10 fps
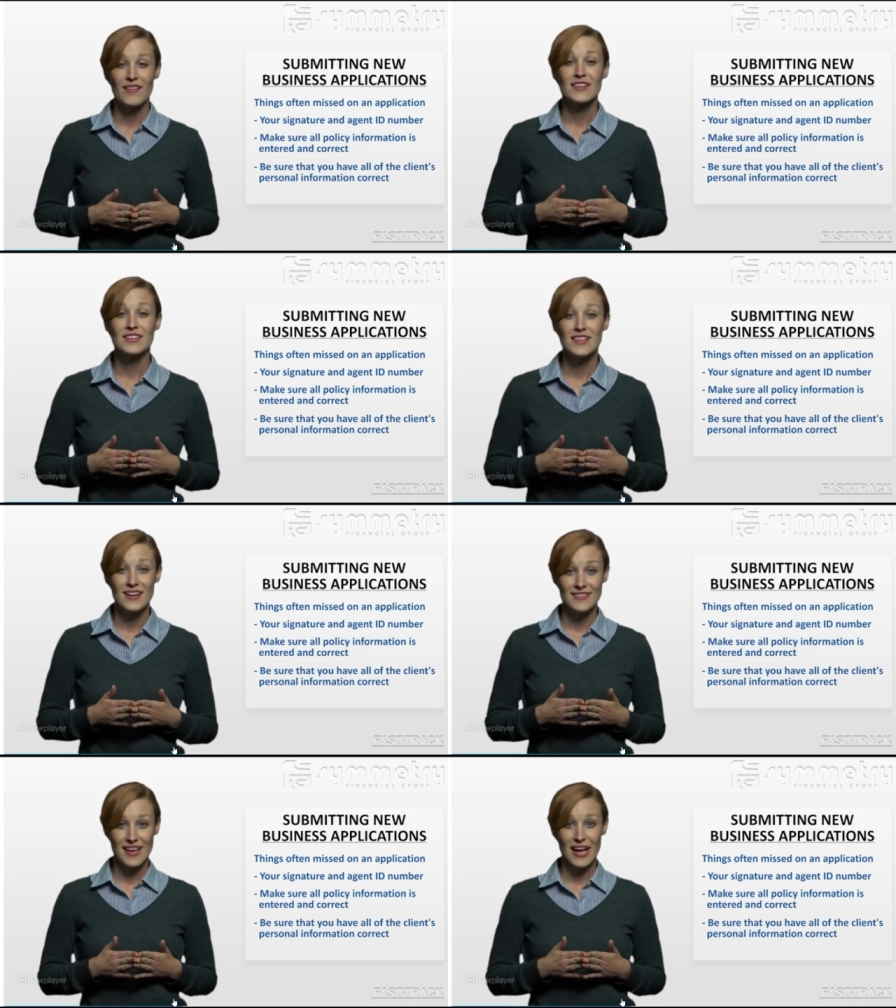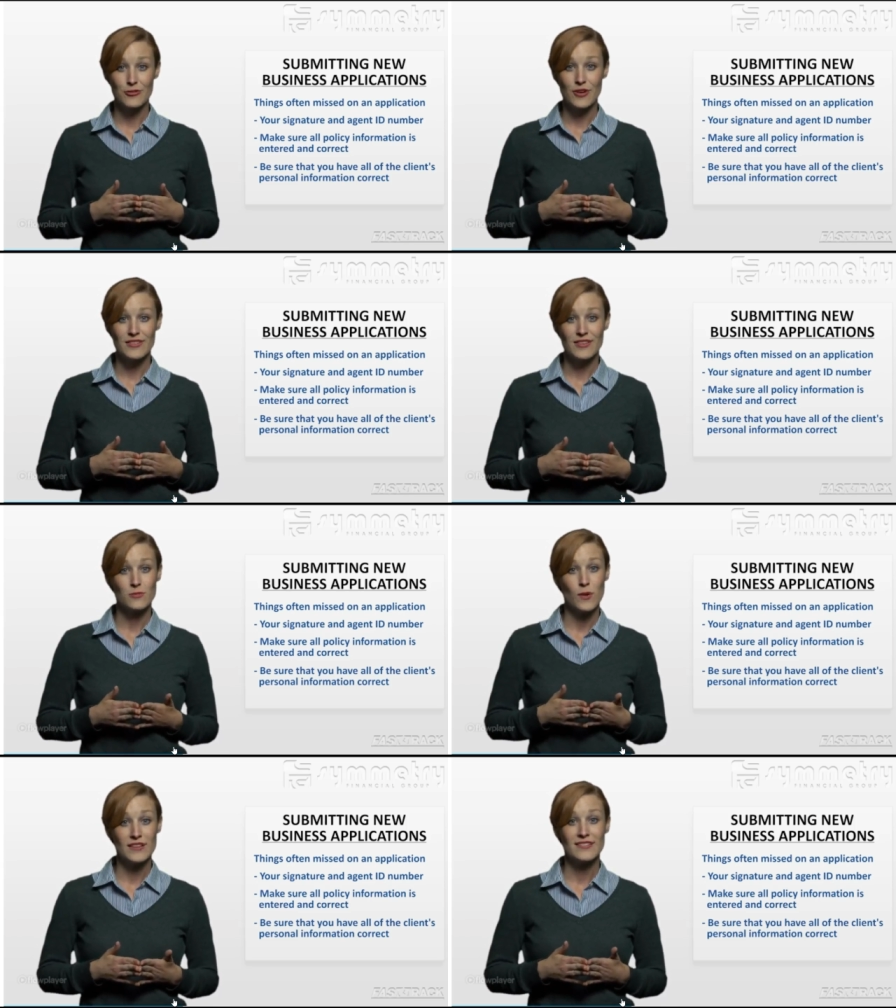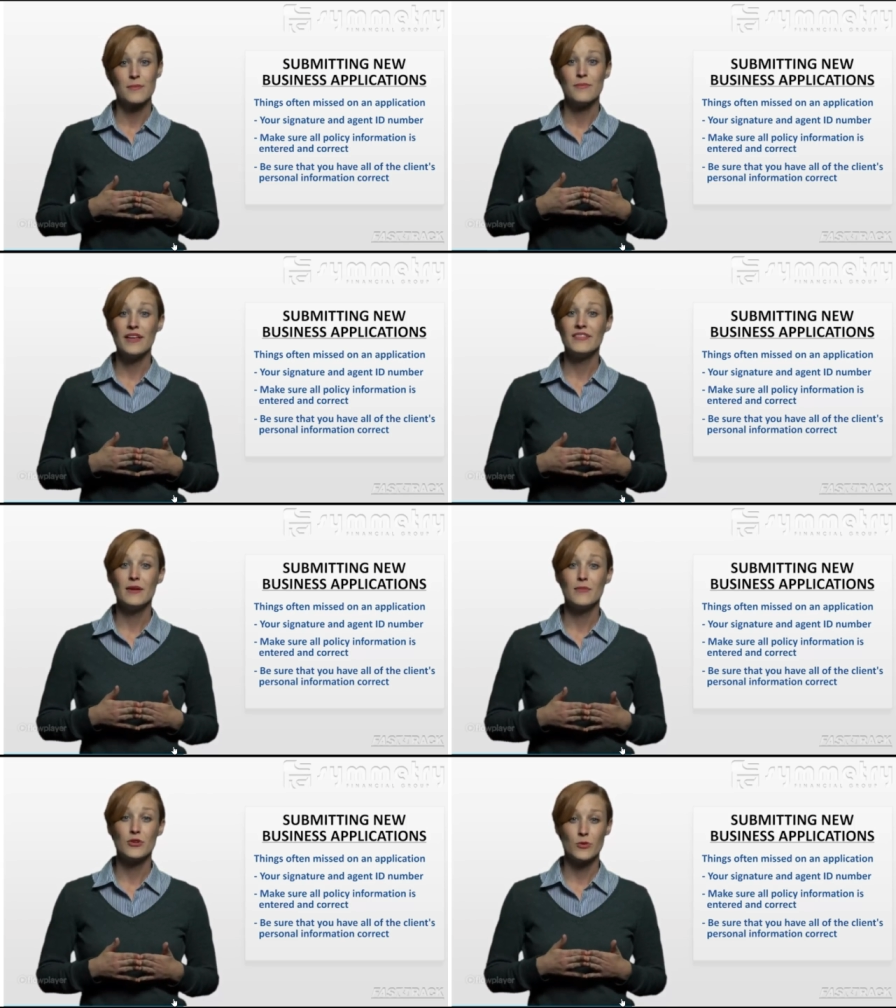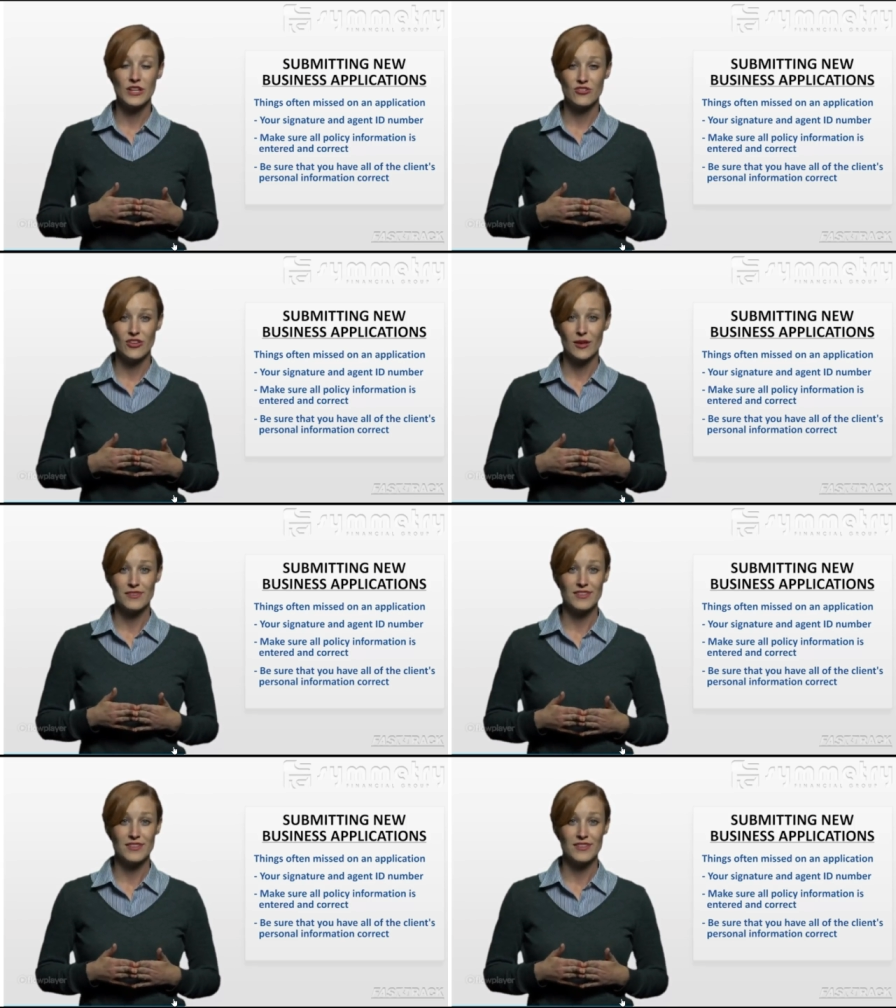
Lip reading: the client's address, as well as the best number to reach them,